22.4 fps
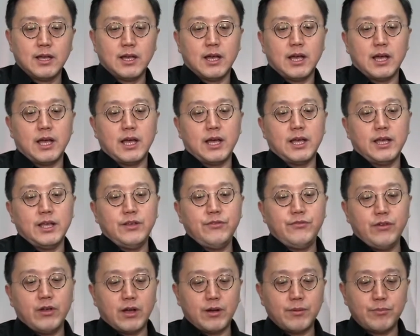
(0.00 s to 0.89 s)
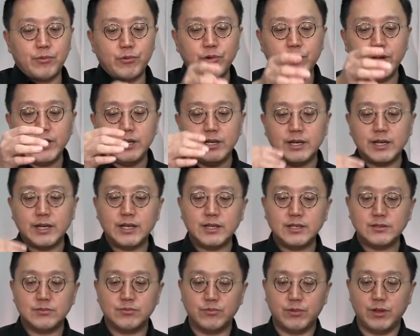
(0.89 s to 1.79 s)
If you are brewing
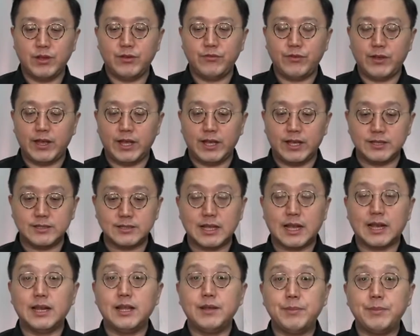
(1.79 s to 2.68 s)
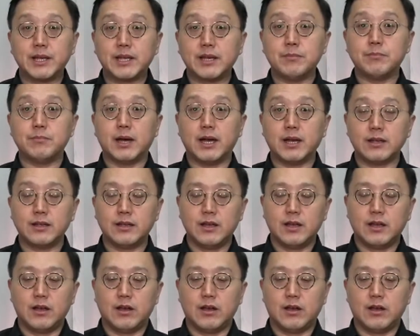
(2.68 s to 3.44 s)
this with a slightly bigger mug